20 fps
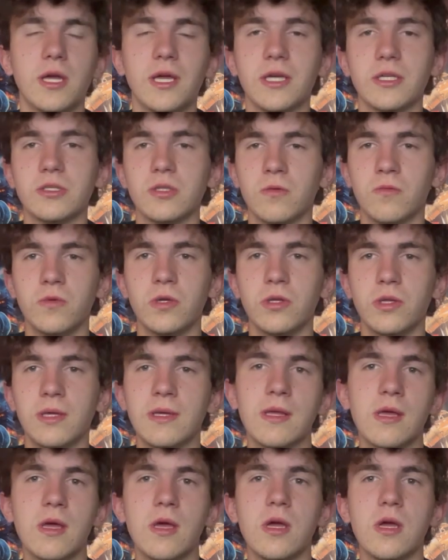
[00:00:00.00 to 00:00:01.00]
So really
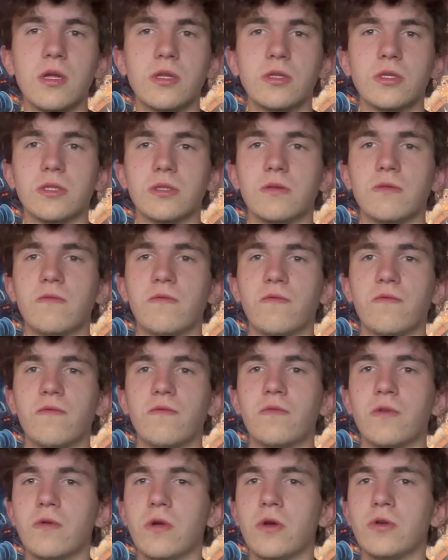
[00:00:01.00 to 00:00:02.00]
just
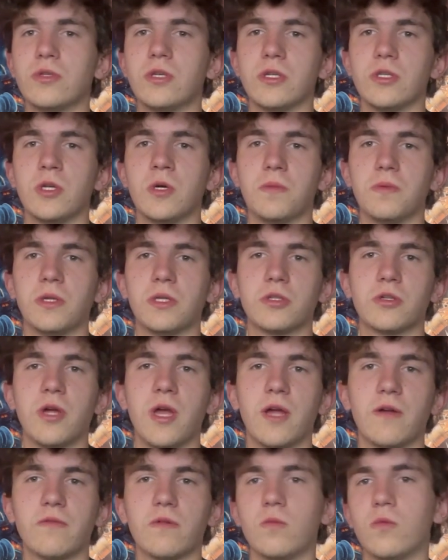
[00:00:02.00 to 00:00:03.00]
ferocious opening
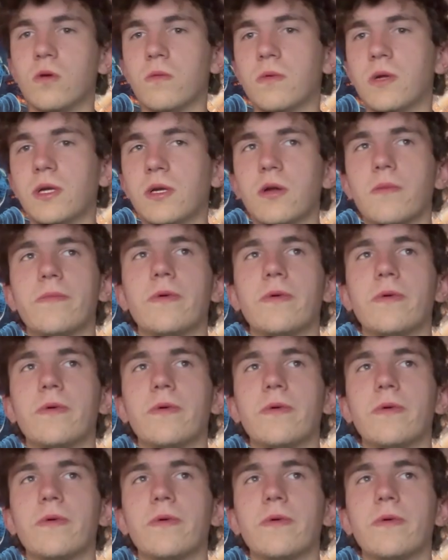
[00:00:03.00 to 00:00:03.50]
track from Warbringer,